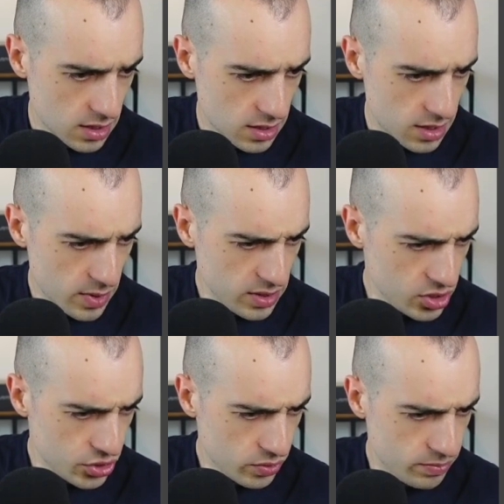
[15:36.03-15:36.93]
the model
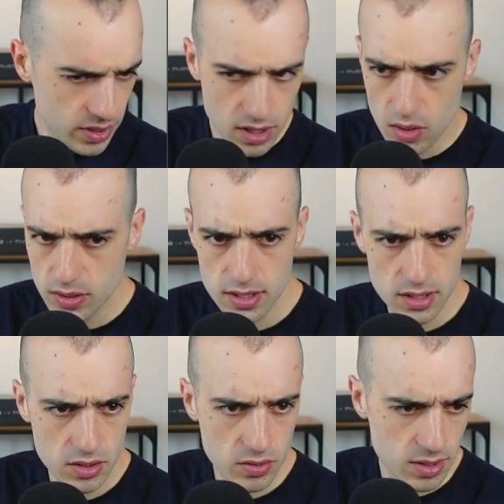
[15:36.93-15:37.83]
should be loading
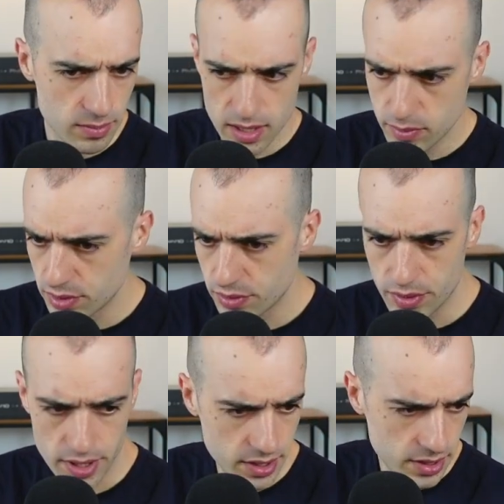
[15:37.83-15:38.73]
into the memory
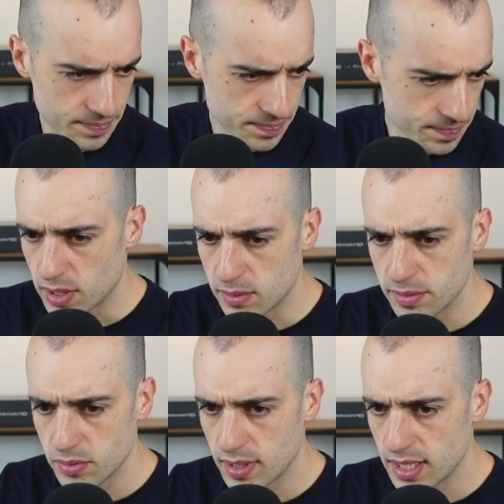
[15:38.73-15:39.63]
already.
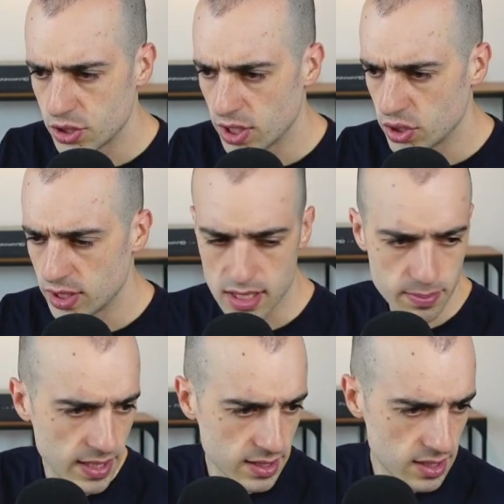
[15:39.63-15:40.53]
Probably when I change the
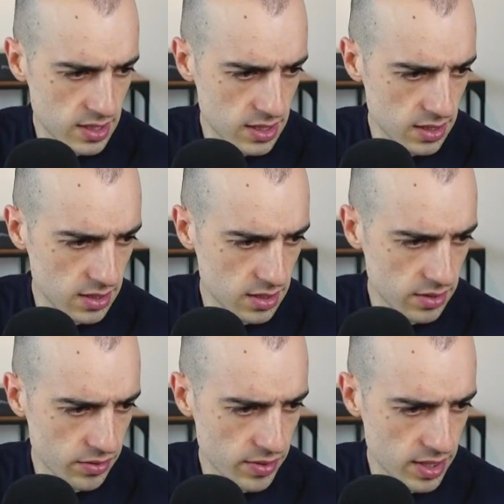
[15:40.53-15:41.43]
specs, it's
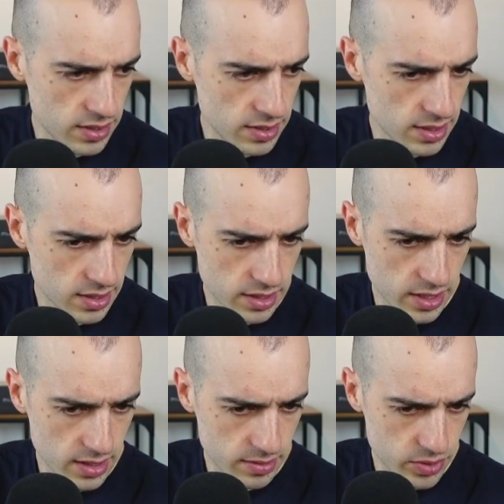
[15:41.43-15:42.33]
running
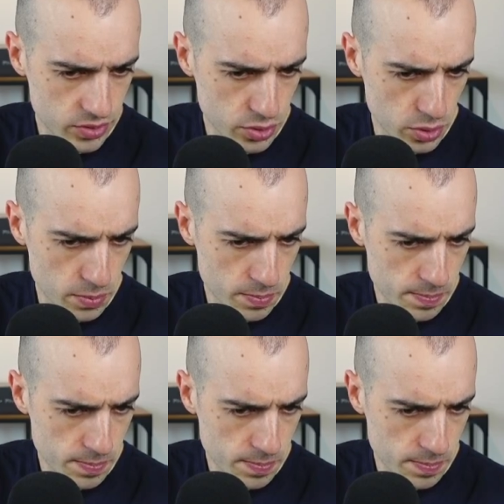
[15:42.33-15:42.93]
again, I'm not sure.